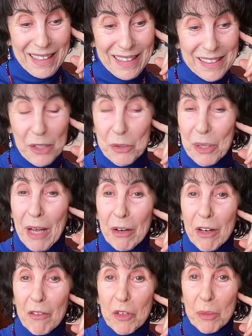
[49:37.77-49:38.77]
is, how
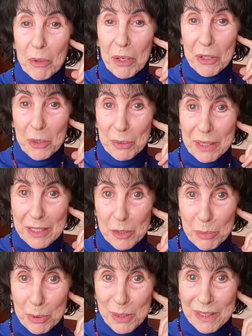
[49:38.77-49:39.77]
comfortable are you with this
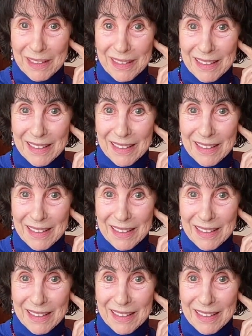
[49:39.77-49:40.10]
person?